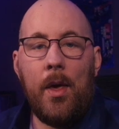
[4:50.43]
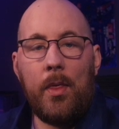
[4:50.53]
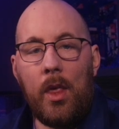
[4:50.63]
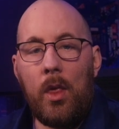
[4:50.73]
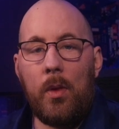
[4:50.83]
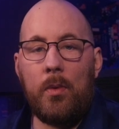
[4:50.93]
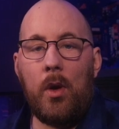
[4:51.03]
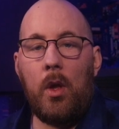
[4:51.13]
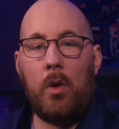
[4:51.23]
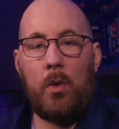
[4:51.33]
This is where
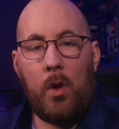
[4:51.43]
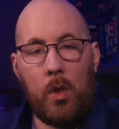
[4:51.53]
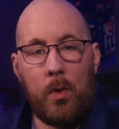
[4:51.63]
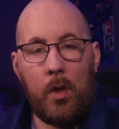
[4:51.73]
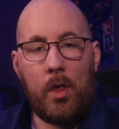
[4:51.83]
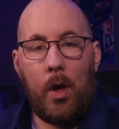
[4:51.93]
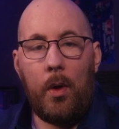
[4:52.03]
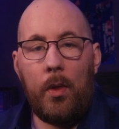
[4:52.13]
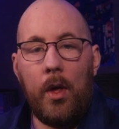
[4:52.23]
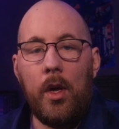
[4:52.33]
you introduce
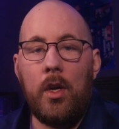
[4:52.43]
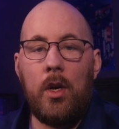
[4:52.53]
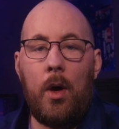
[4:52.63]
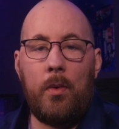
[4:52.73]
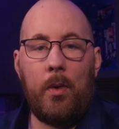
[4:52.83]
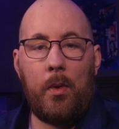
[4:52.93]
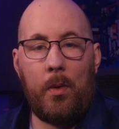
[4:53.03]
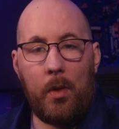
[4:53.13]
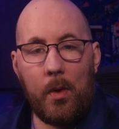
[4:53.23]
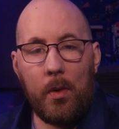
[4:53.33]
yourself, talk with your
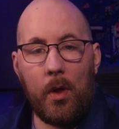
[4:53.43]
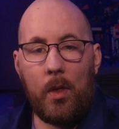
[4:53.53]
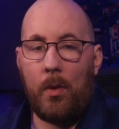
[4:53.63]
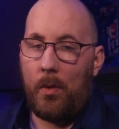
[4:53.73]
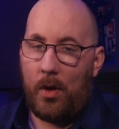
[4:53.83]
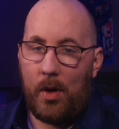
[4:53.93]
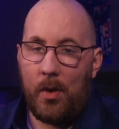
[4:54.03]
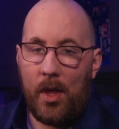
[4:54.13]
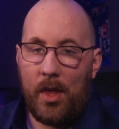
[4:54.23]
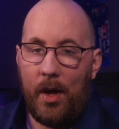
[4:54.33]
viewers or to
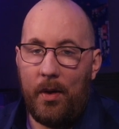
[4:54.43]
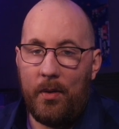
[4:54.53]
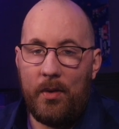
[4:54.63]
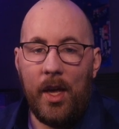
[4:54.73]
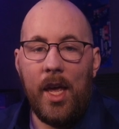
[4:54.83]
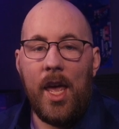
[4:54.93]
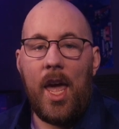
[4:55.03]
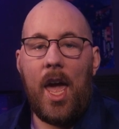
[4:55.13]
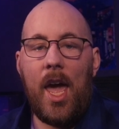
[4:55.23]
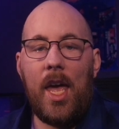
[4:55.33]
yourself,
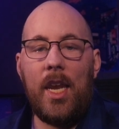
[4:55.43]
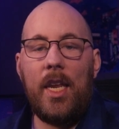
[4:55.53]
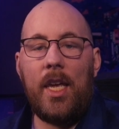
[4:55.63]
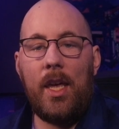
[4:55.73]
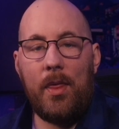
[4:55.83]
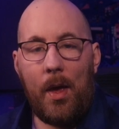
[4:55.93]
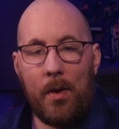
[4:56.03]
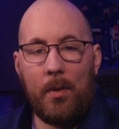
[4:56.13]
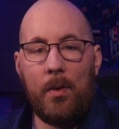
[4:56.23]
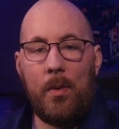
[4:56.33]
and give
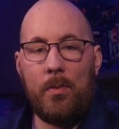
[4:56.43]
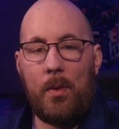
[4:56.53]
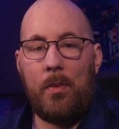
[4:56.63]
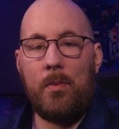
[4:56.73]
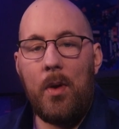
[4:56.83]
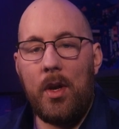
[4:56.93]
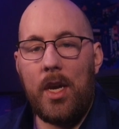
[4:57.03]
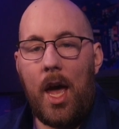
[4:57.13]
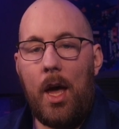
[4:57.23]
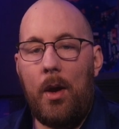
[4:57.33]
everyone a brief
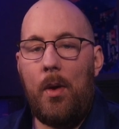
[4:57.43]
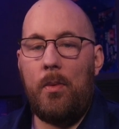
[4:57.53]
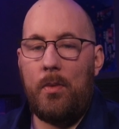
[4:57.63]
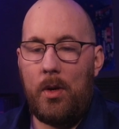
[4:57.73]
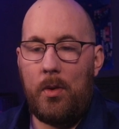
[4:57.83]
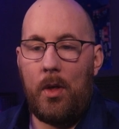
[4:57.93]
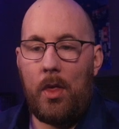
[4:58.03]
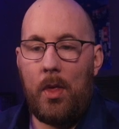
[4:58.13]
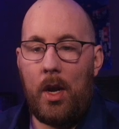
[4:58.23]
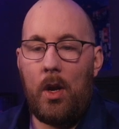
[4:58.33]
rundown of what to
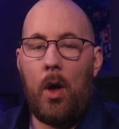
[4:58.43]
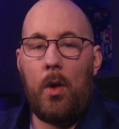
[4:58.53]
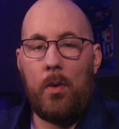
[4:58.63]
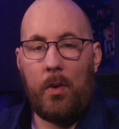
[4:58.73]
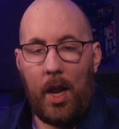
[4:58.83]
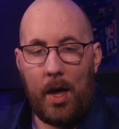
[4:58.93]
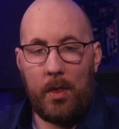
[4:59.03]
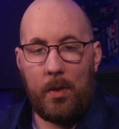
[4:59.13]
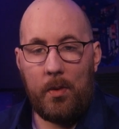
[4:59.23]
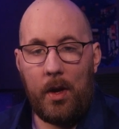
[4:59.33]
expect on your live
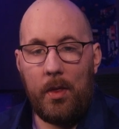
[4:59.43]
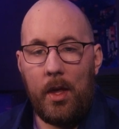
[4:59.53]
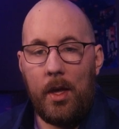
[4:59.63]
stream.